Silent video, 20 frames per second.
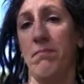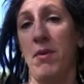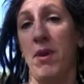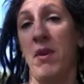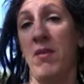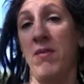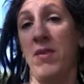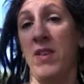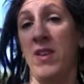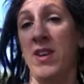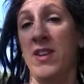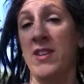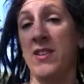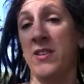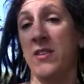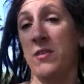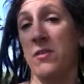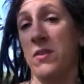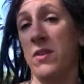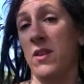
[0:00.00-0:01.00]
But if you need
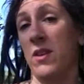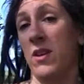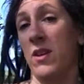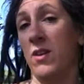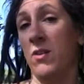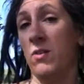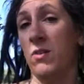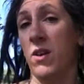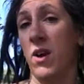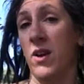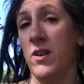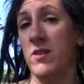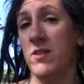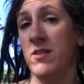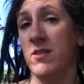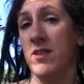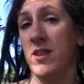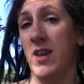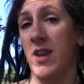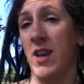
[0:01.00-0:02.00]
to do it,
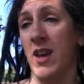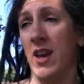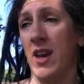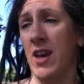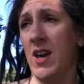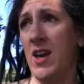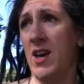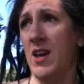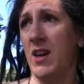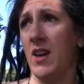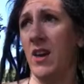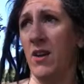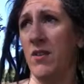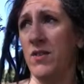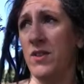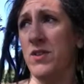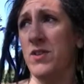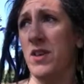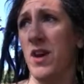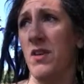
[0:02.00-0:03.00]
consciously
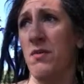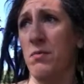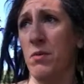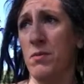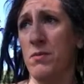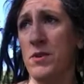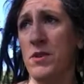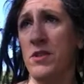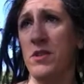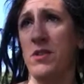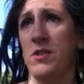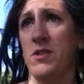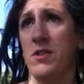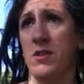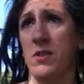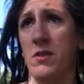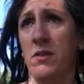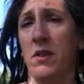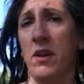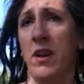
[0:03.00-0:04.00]
give yourself permission to
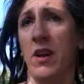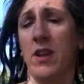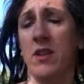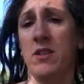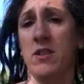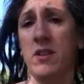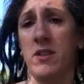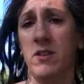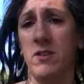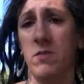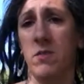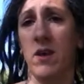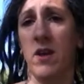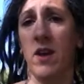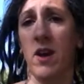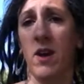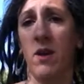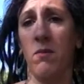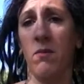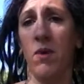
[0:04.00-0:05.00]
do it and just
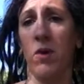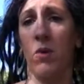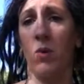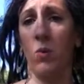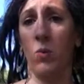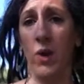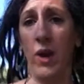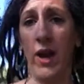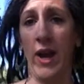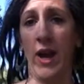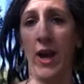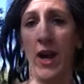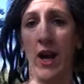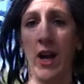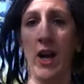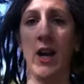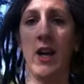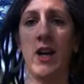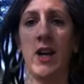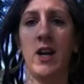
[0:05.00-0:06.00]
become
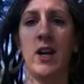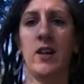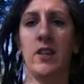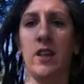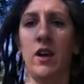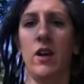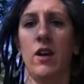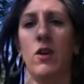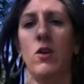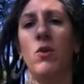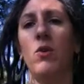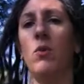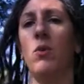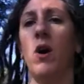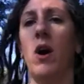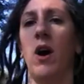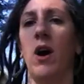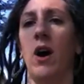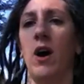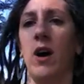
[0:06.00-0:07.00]
aware that
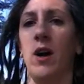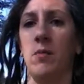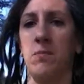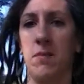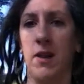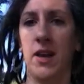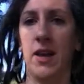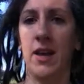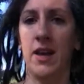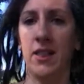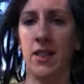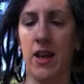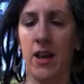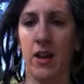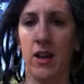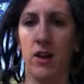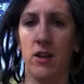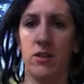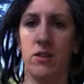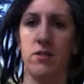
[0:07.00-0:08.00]
you are making
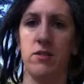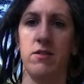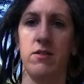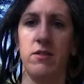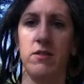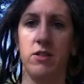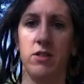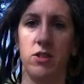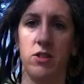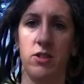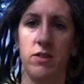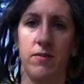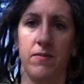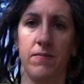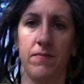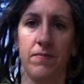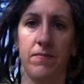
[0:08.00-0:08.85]
that conscious decision.